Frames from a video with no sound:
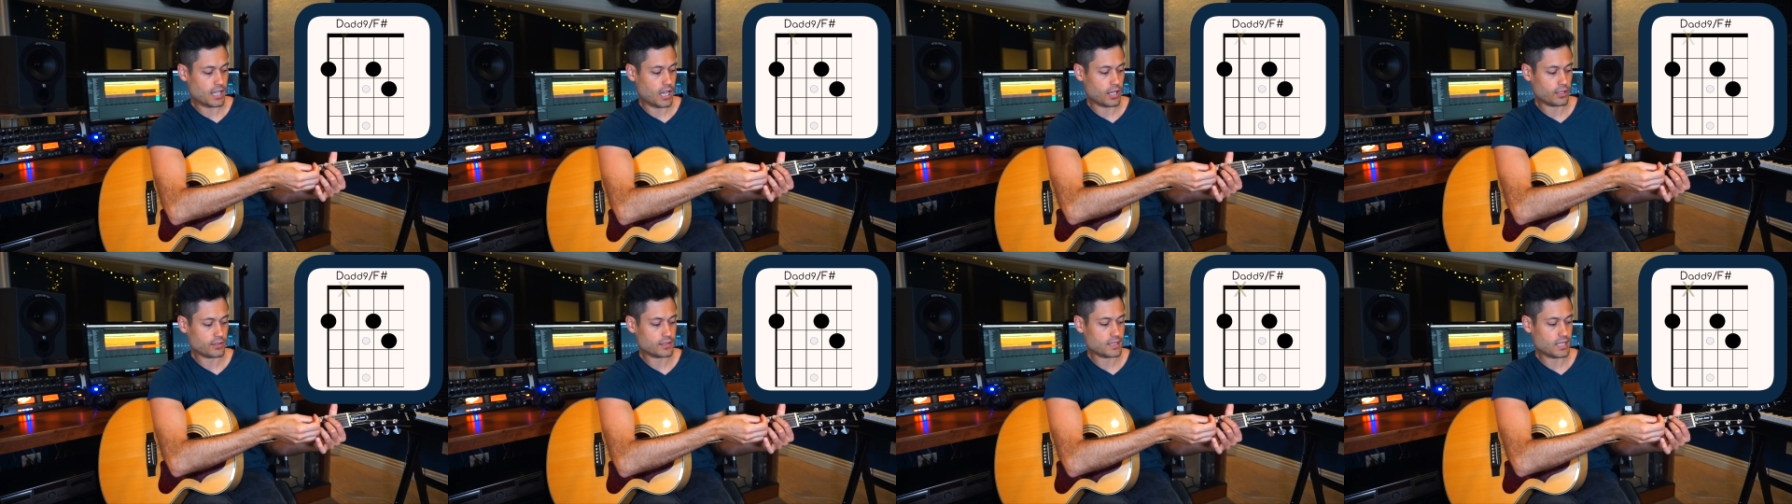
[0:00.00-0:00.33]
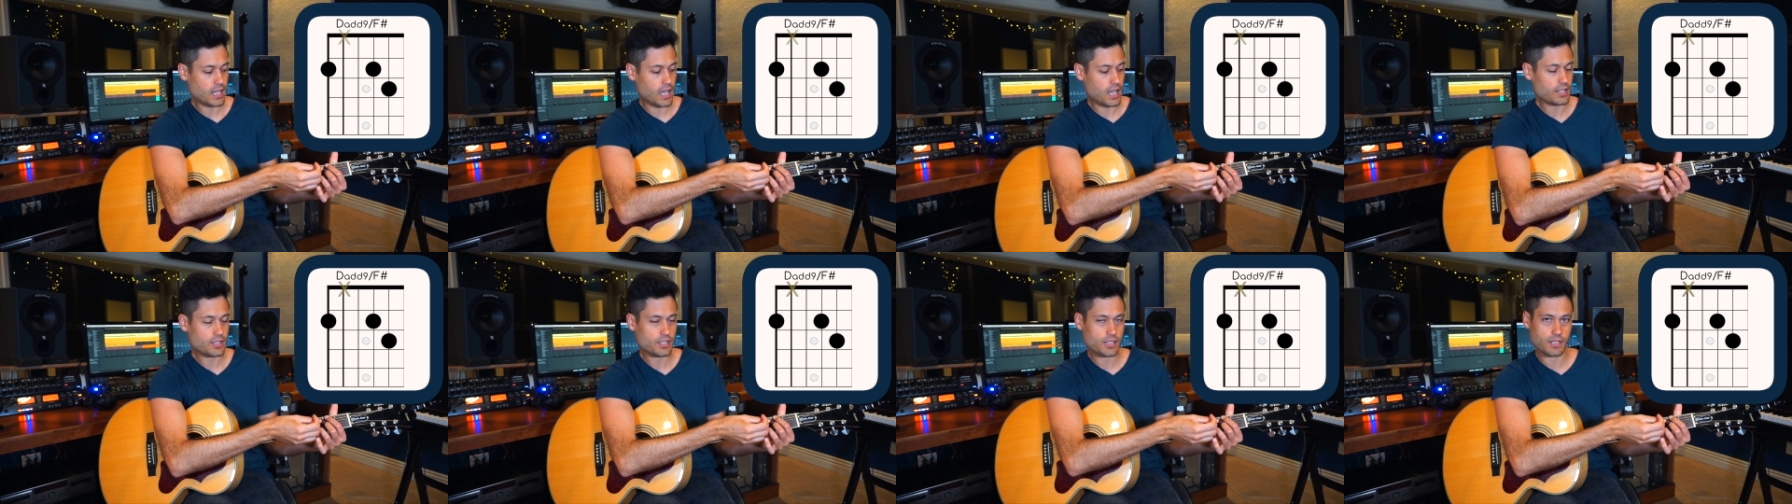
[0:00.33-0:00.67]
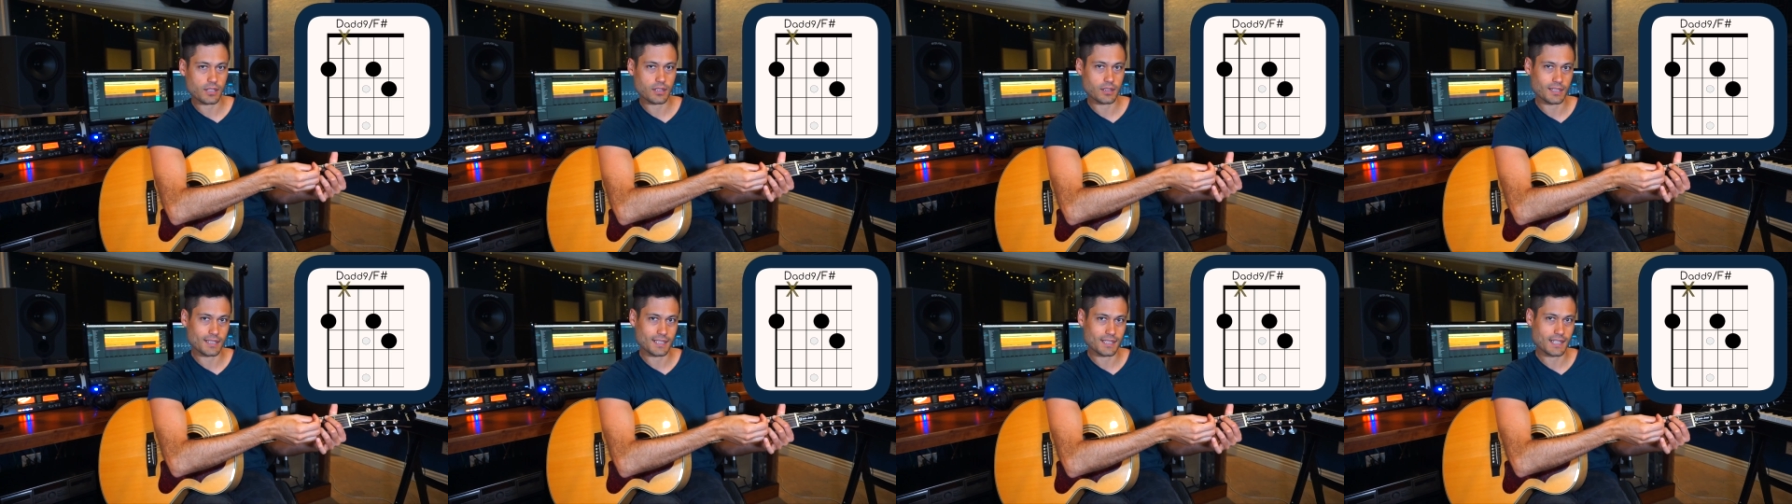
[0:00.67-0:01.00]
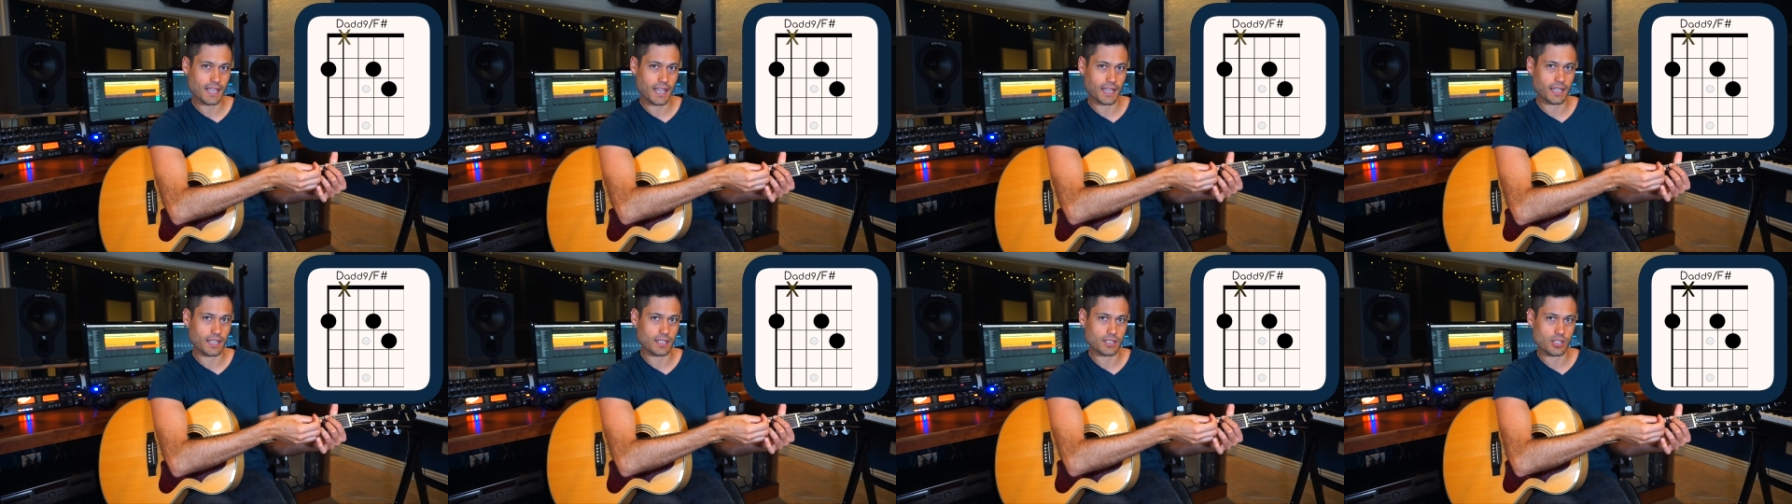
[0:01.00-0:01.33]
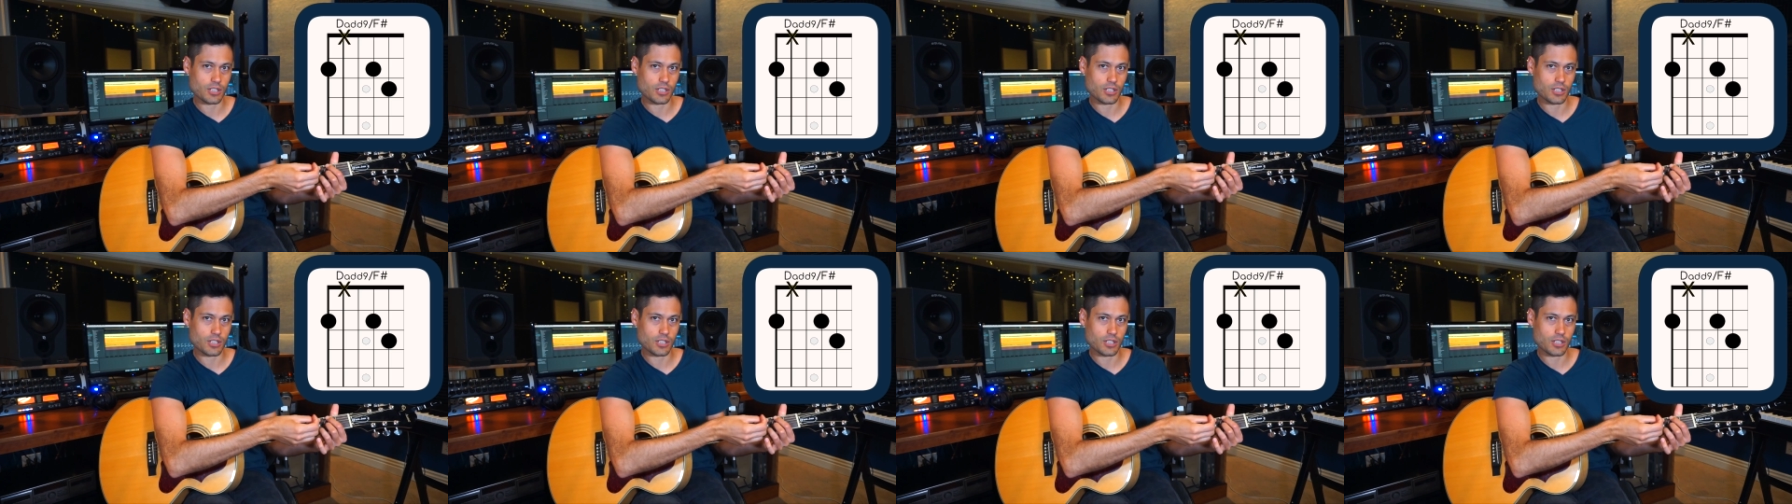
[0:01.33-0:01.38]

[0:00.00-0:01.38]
I'll touch the 2nd